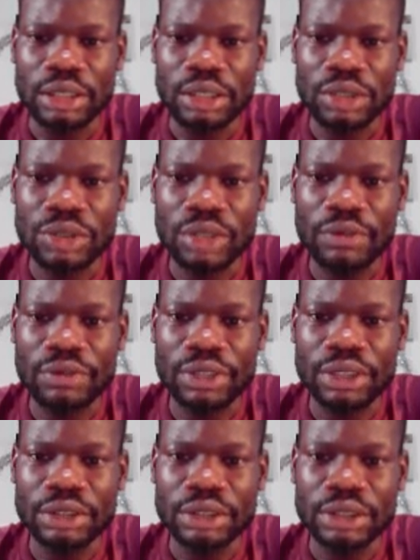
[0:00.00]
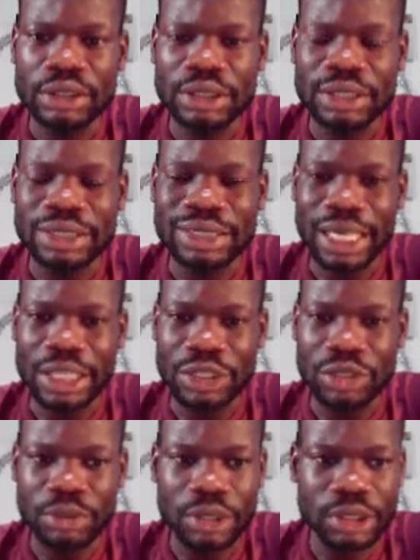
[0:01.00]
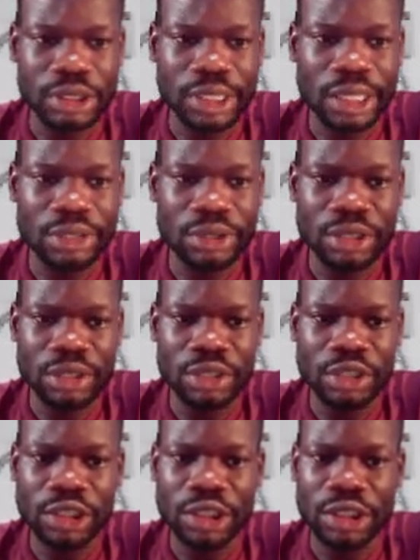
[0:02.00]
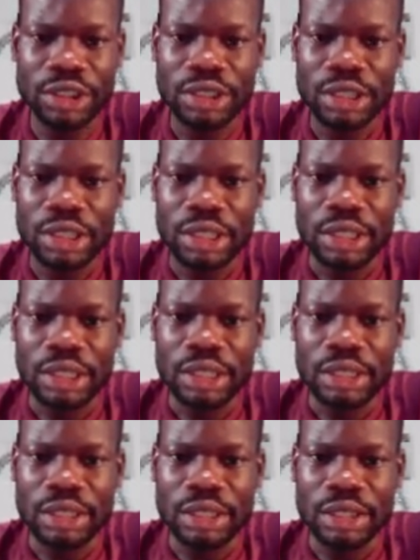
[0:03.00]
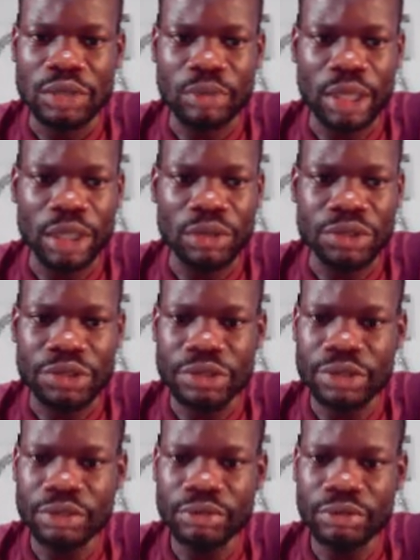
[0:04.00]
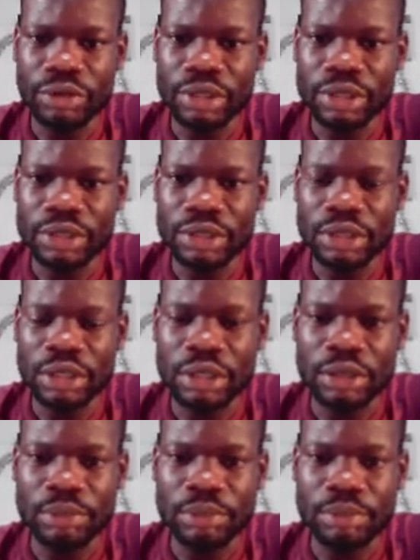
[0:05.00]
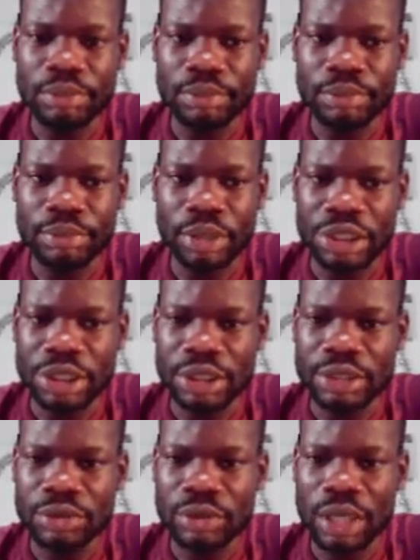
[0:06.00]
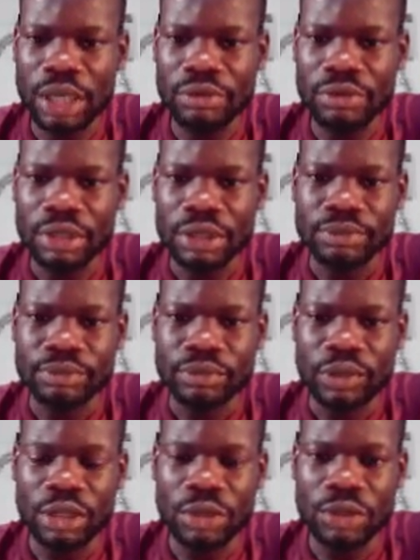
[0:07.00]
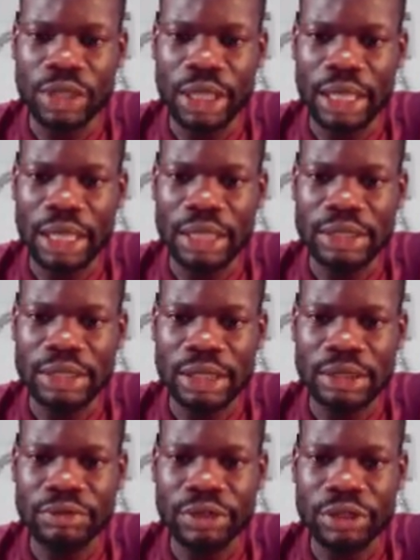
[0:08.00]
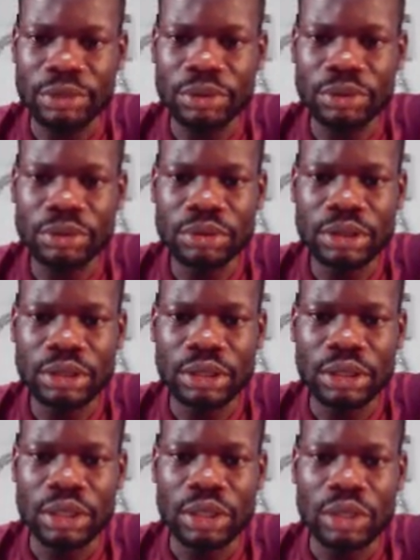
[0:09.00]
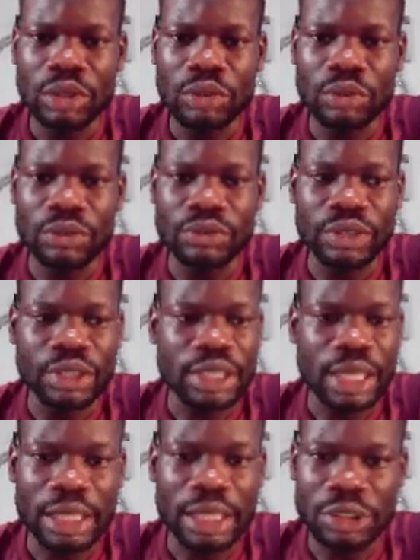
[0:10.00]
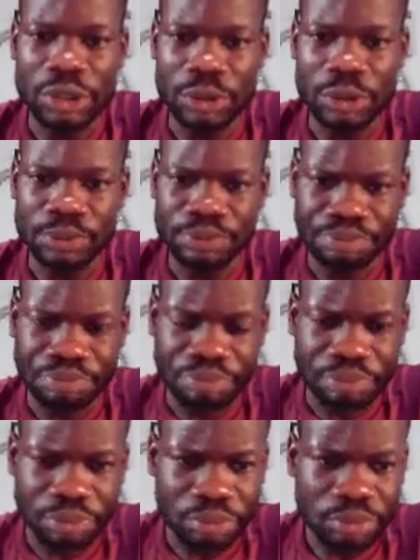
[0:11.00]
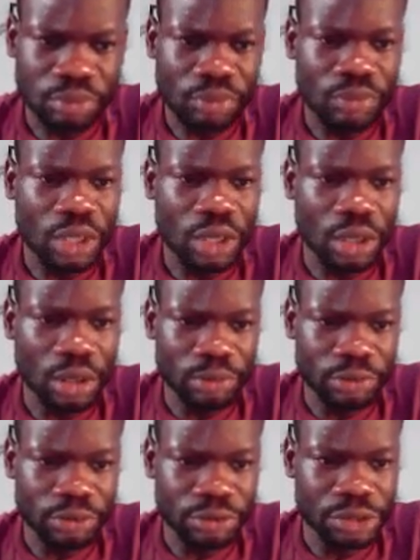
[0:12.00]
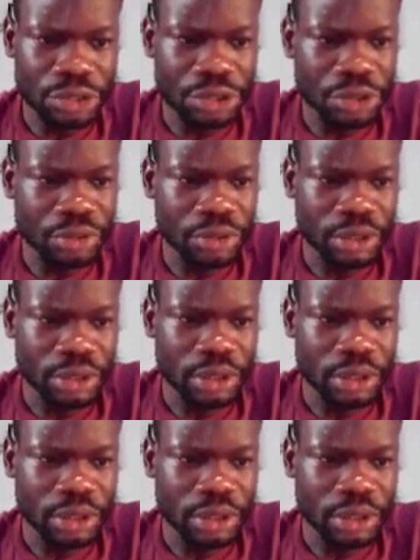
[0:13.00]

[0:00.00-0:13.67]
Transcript: also have a the title, because the title is my concern for this project. So I have the news headlines as a variable with the title feature